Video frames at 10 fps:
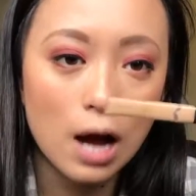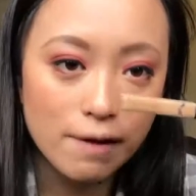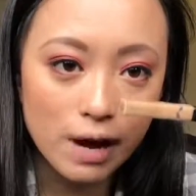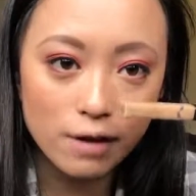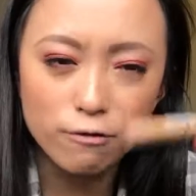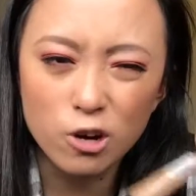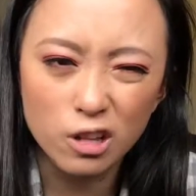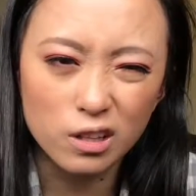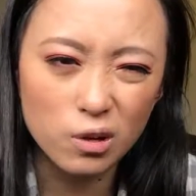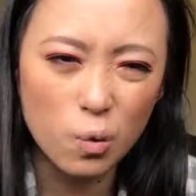I've had it for a
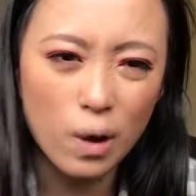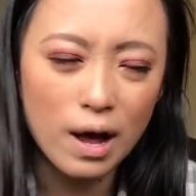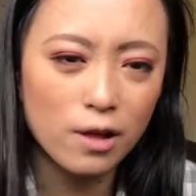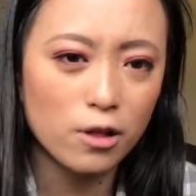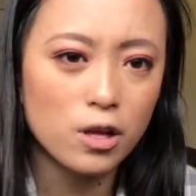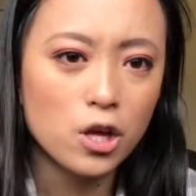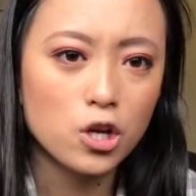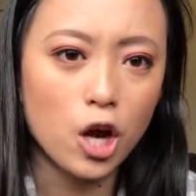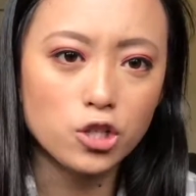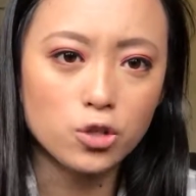little while,
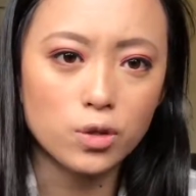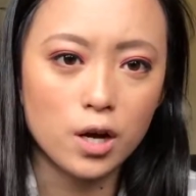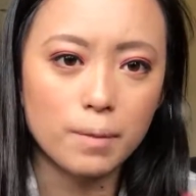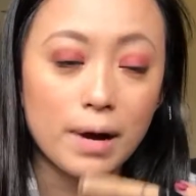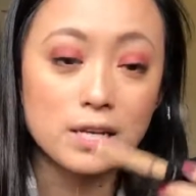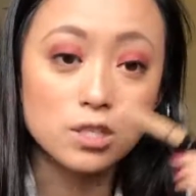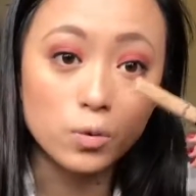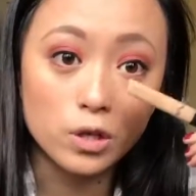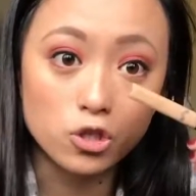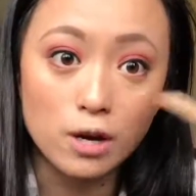not too long, but I still
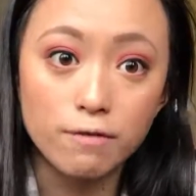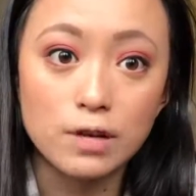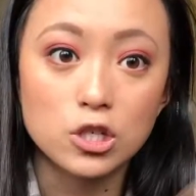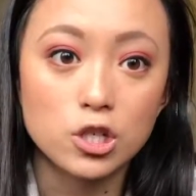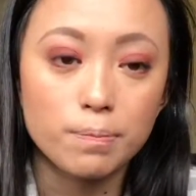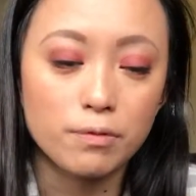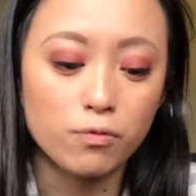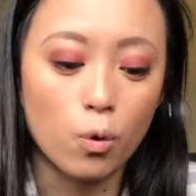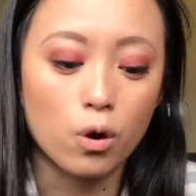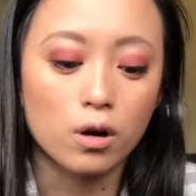want to try to finish it
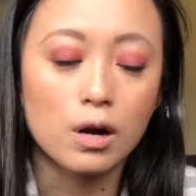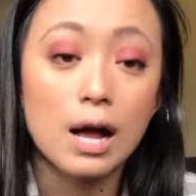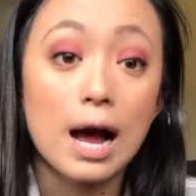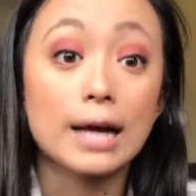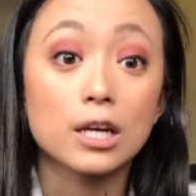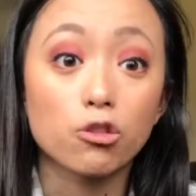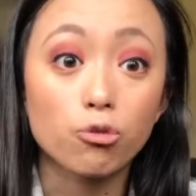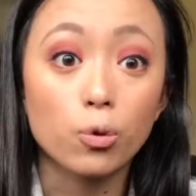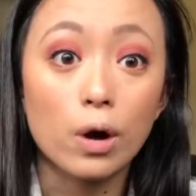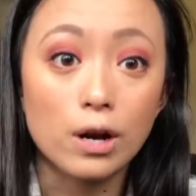before I get
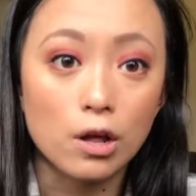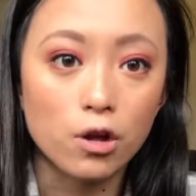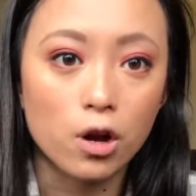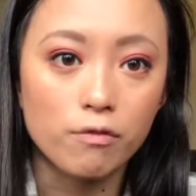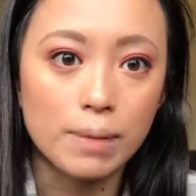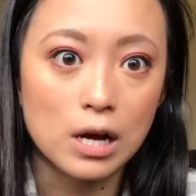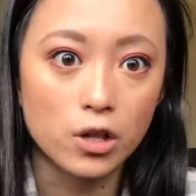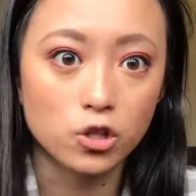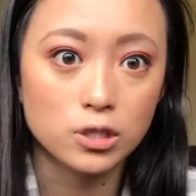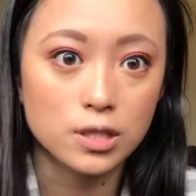through another of my
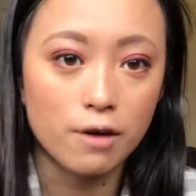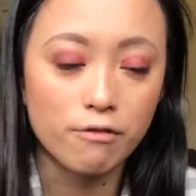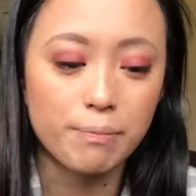other stuff.